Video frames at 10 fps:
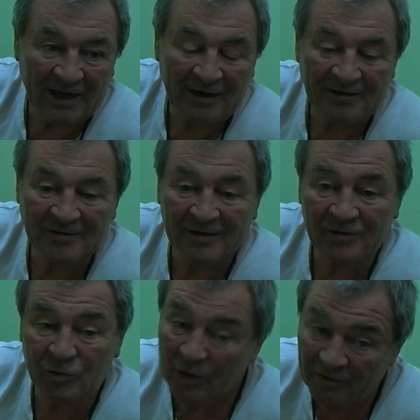and since
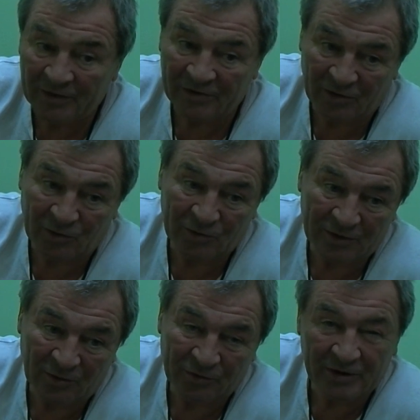12 years old,
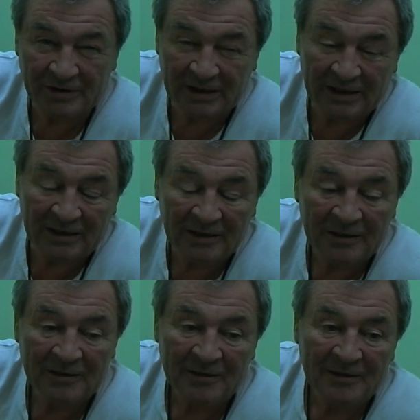or 13,
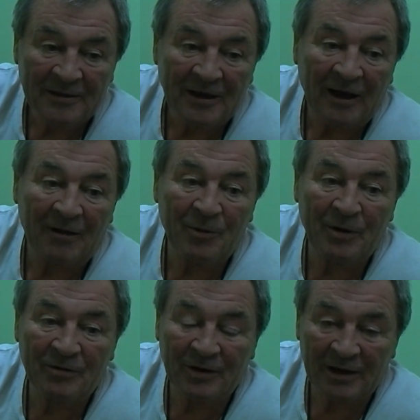I've
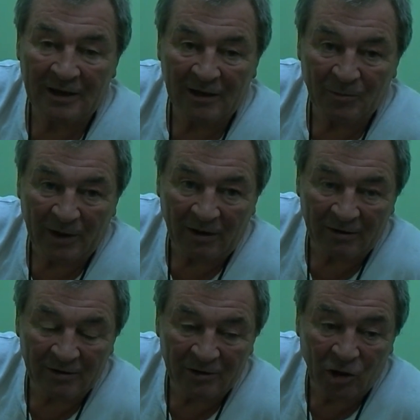been thinking about
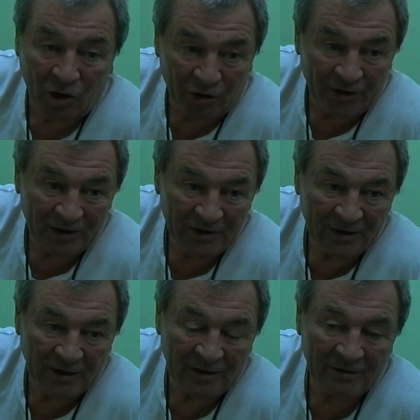God.
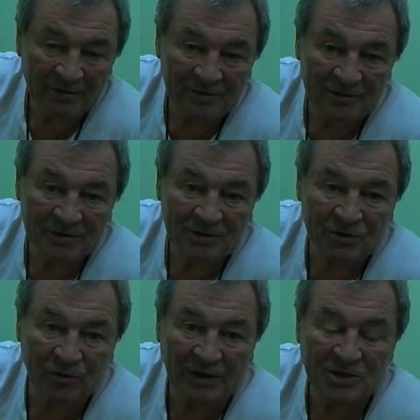And
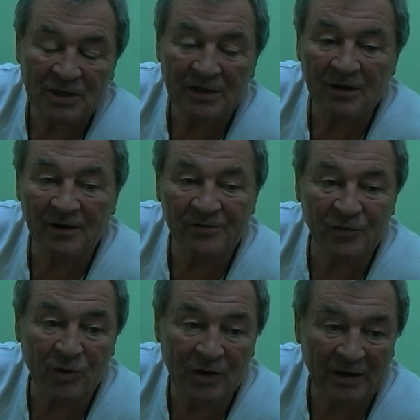gradually in the last
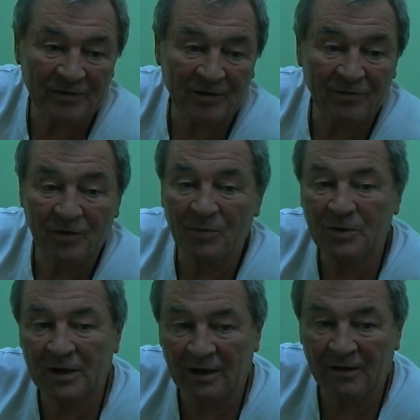few years they've come
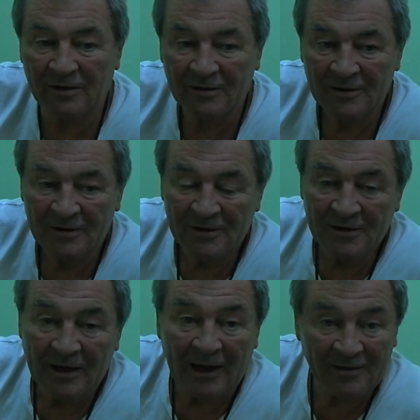together.
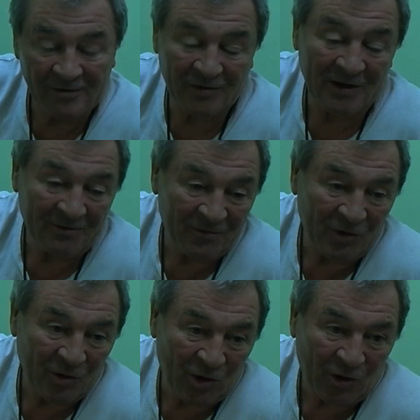Hence the
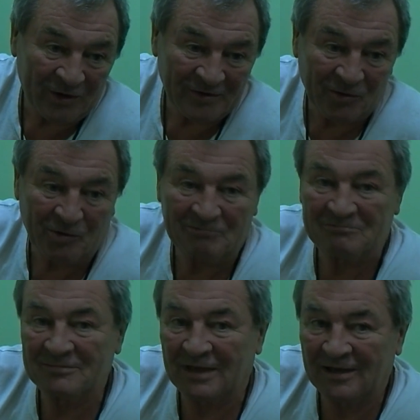infinite God.
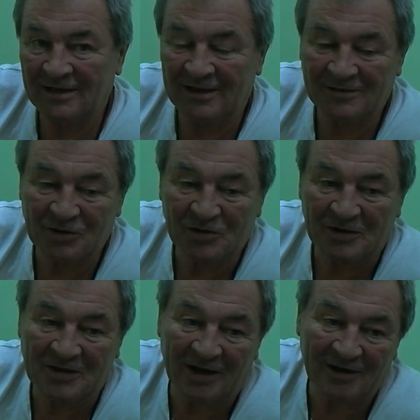It's just the
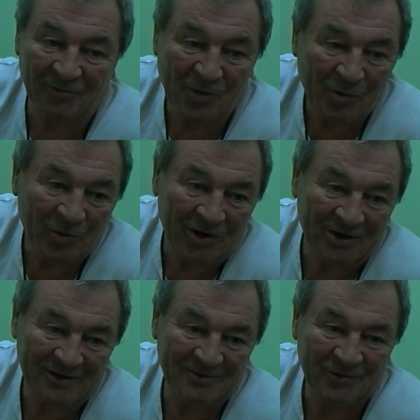title of my
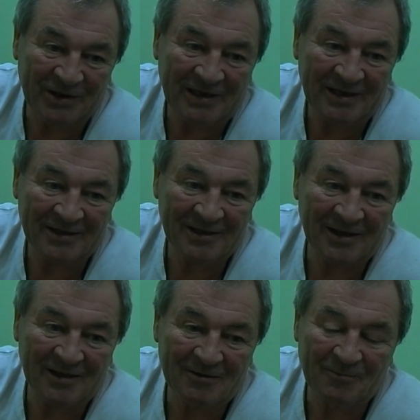work, really,
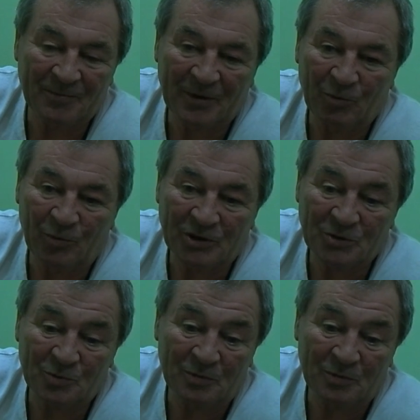which